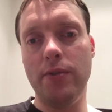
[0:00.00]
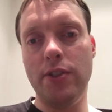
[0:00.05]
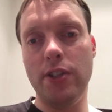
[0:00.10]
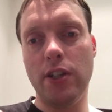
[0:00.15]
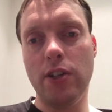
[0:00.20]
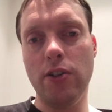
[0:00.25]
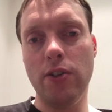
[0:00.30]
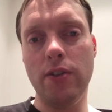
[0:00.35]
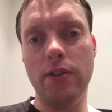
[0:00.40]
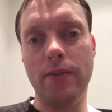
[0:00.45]

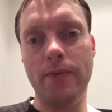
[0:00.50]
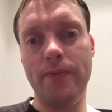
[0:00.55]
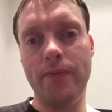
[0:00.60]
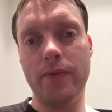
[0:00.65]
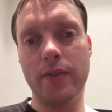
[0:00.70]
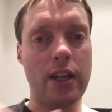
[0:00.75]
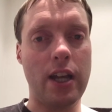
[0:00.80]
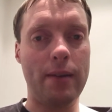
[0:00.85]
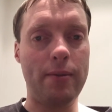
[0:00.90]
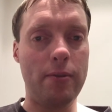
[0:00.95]
She
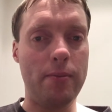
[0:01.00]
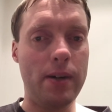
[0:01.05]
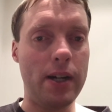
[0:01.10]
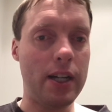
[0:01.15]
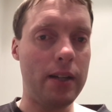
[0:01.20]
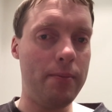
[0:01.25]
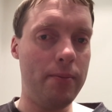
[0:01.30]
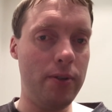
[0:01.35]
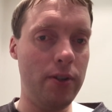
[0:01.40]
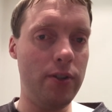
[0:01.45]
couldn't come on my
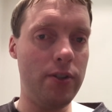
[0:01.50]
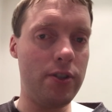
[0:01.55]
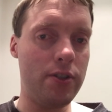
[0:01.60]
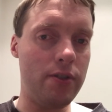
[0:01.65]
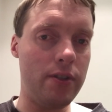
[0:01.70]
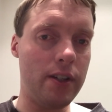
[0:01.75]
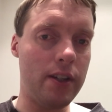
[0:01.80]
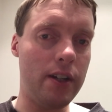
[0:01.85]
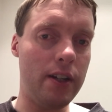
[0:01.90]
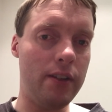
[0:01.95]

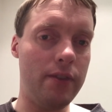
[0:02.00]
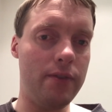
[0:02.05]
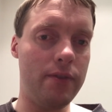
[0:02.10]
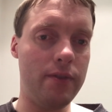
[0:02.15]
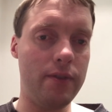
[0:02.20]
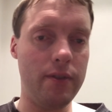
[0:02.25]
computer and kind of